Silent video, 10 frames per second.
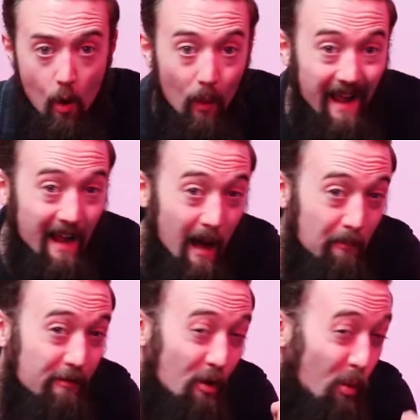When it
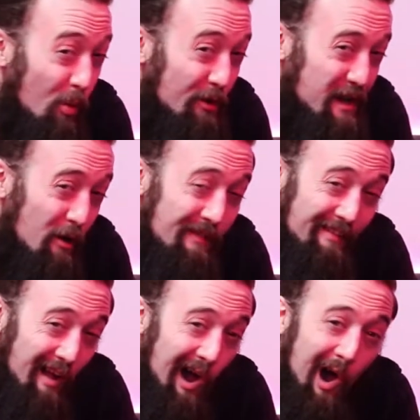comes to audio,
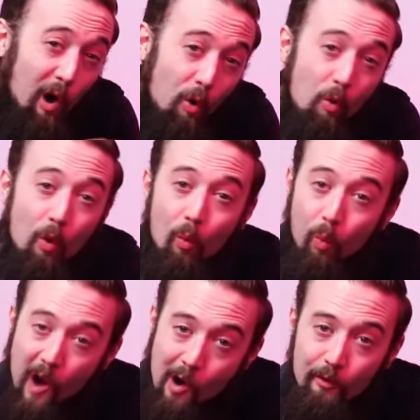there's a whole
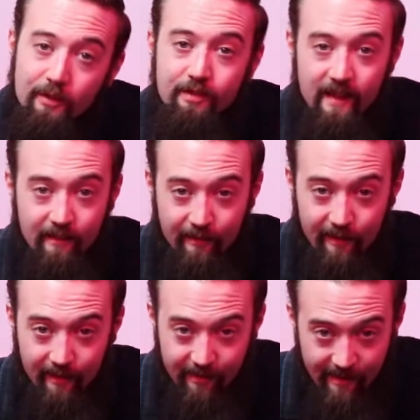world of things to
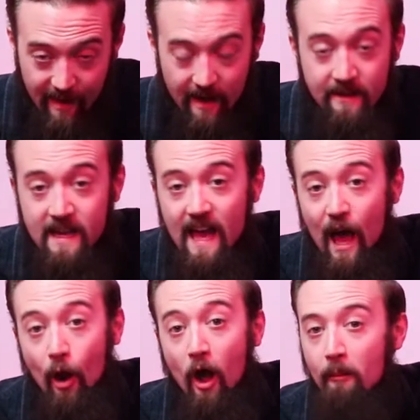consider,
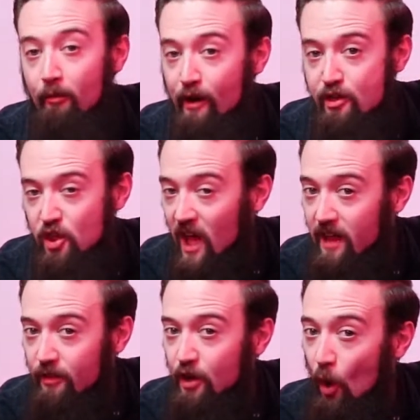and I
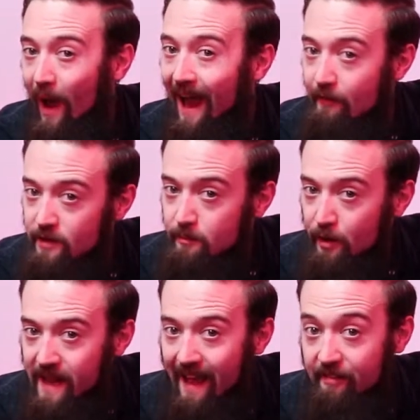appreciate that not
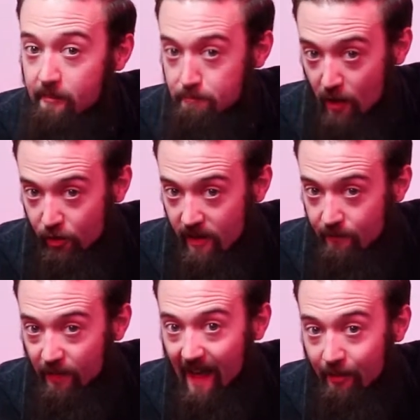everybody has the budget
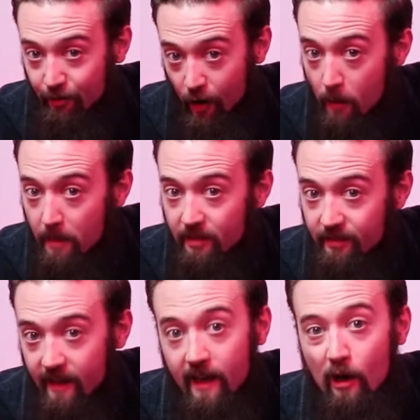for that top
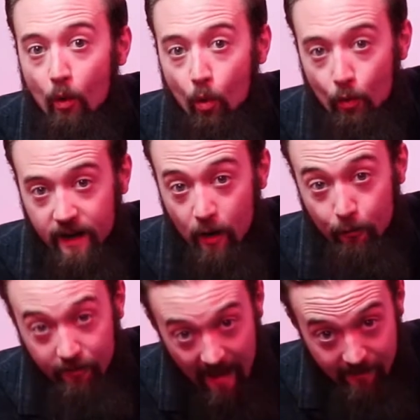tier audio
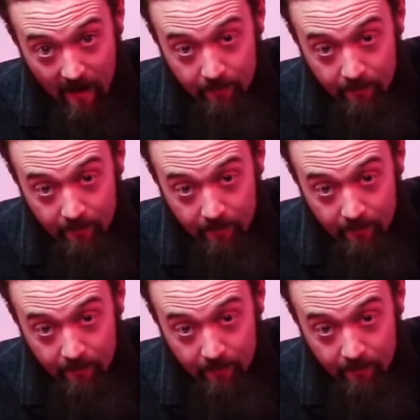setup.